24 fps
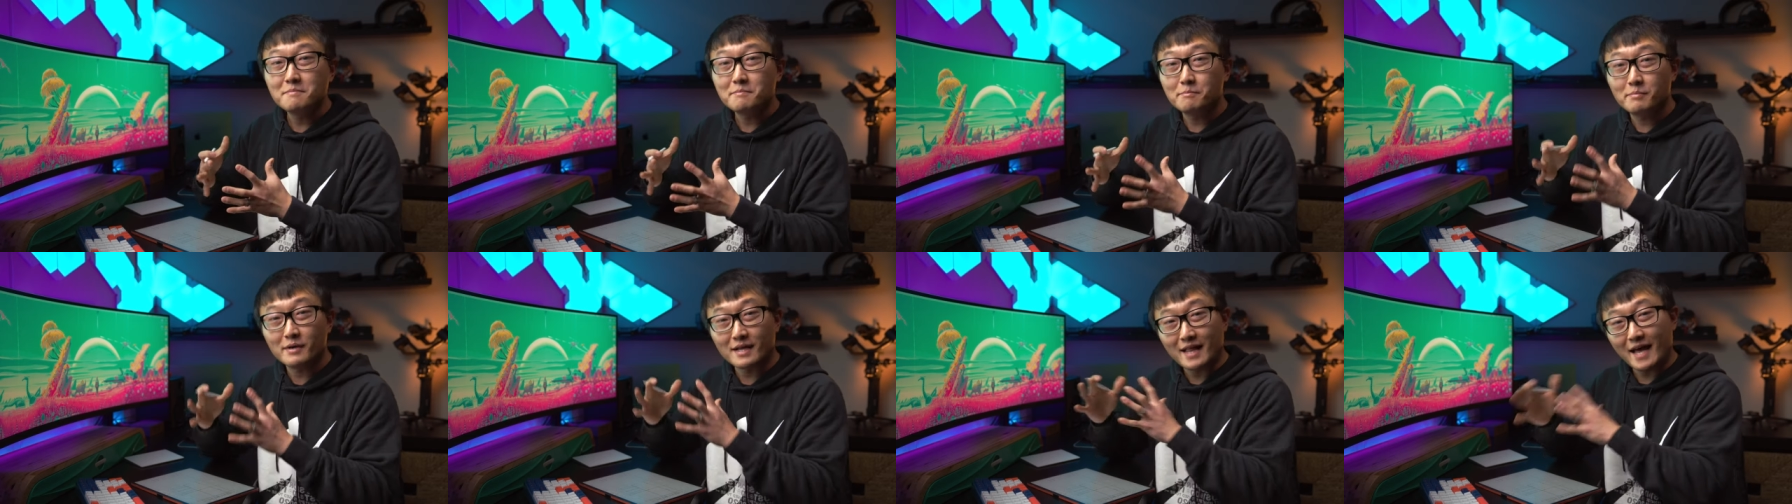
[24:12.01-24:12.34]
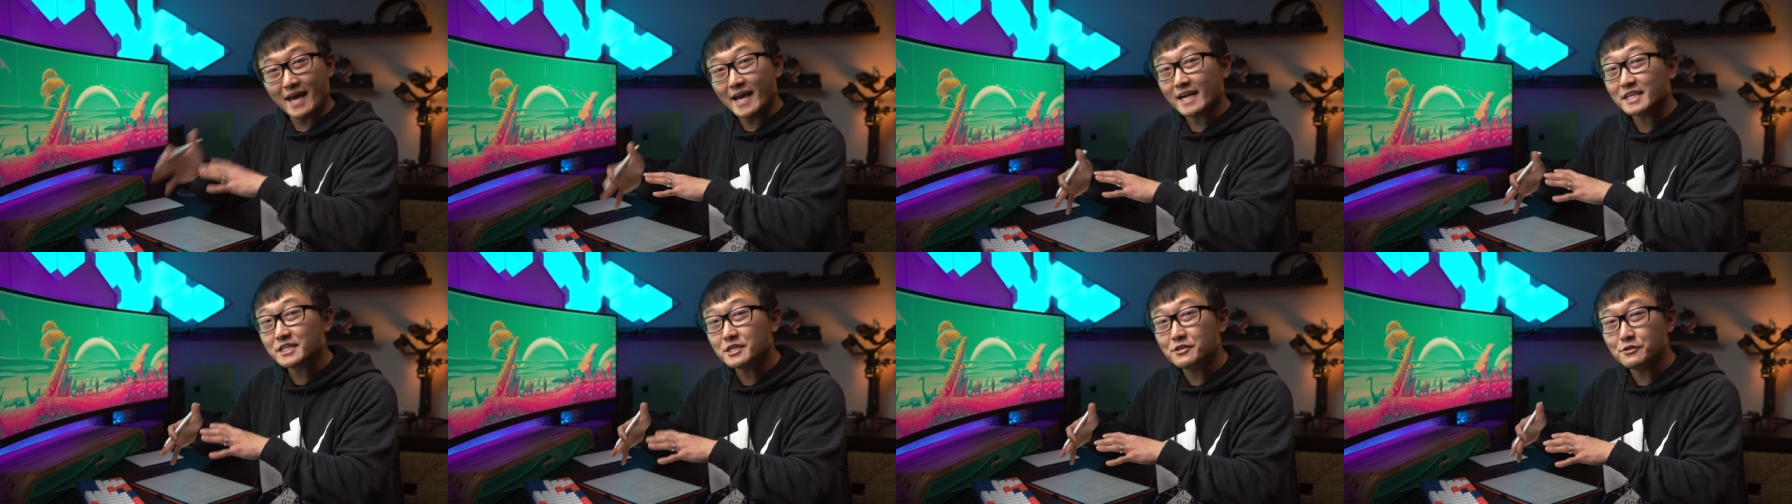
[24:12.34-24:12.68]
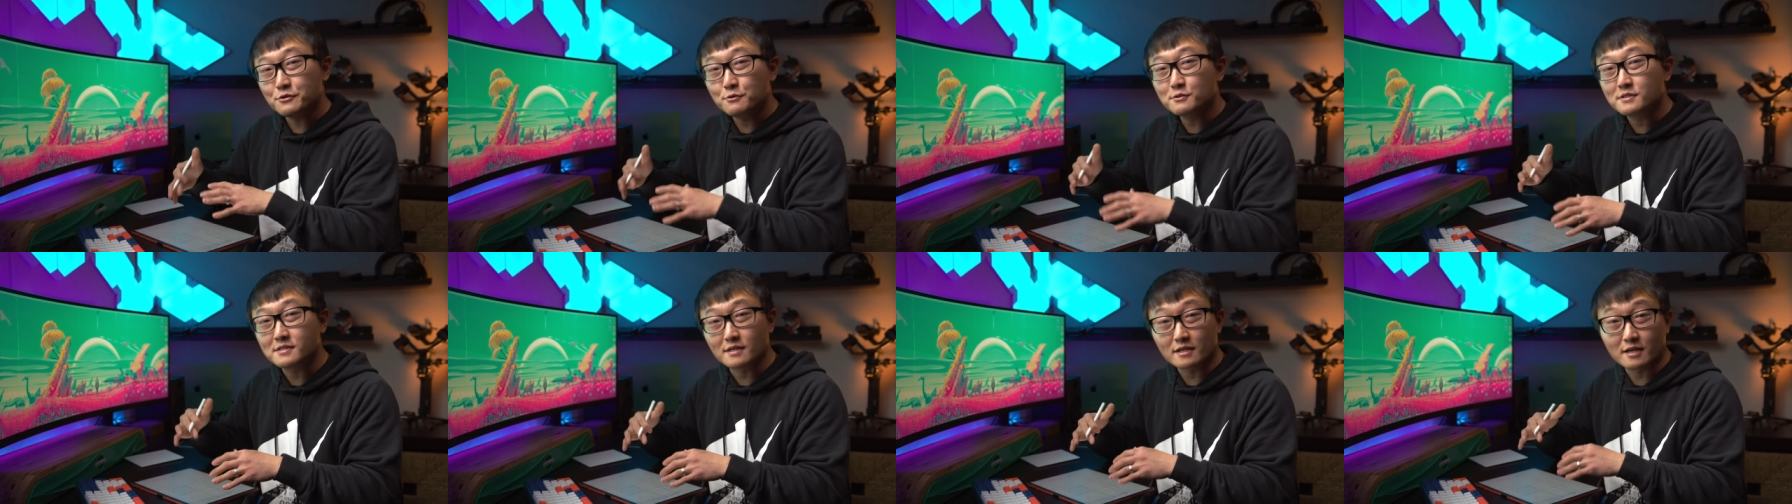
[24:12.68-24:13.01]
but I actually
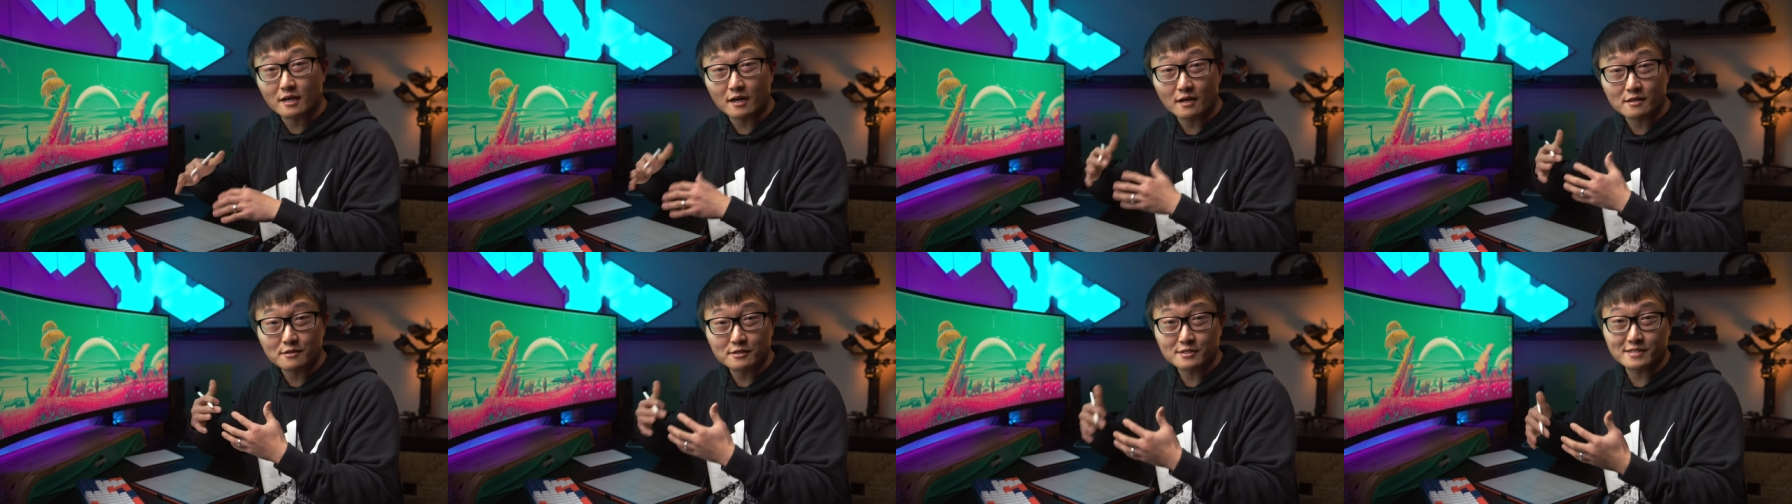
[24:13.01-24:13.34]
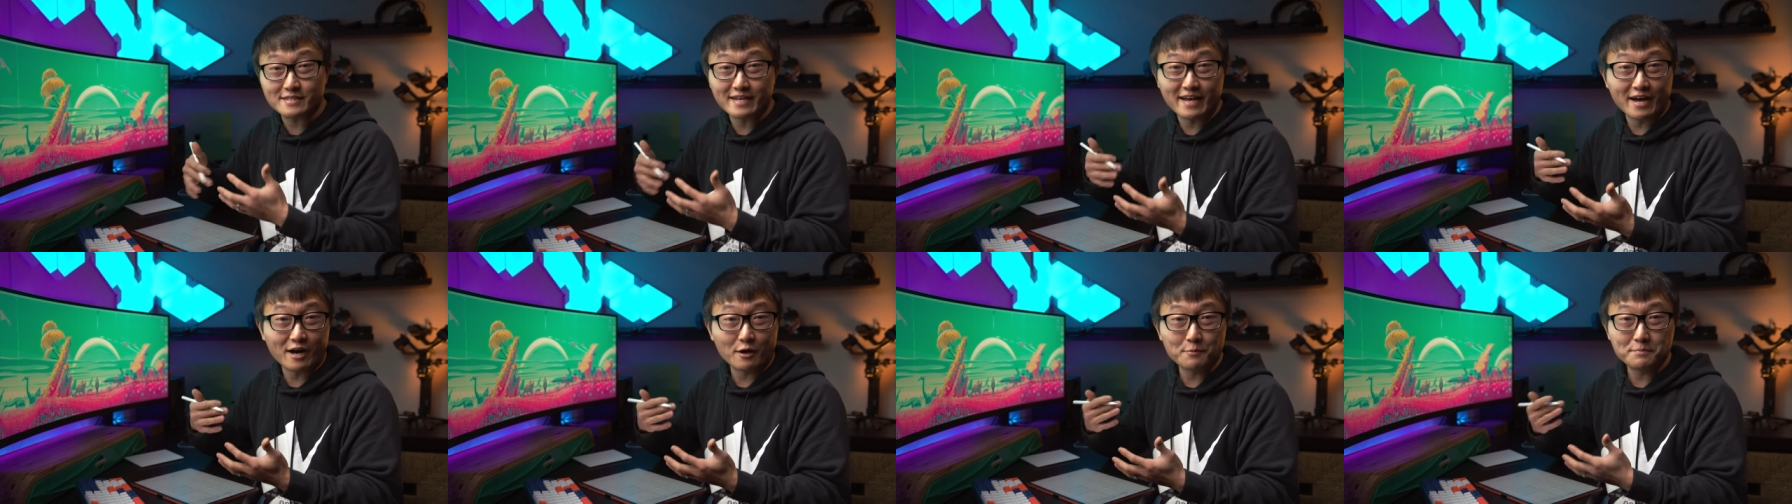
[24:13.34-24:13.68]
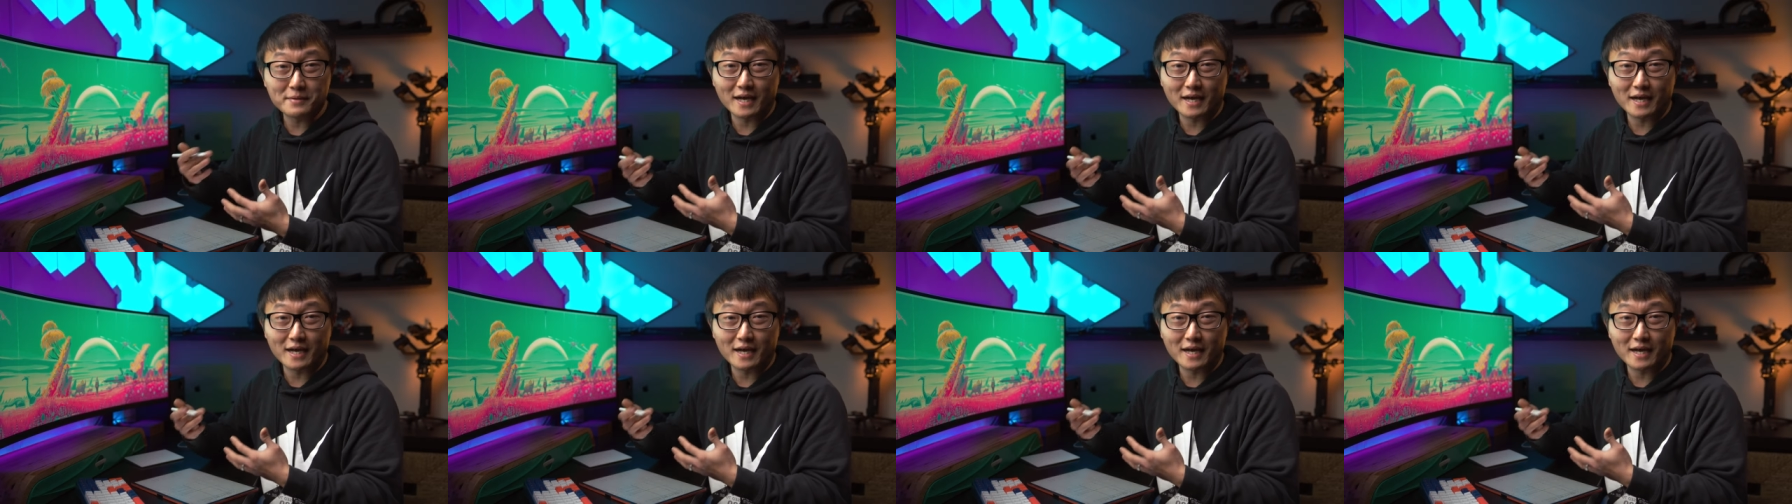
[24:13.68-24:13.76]
use the colors to help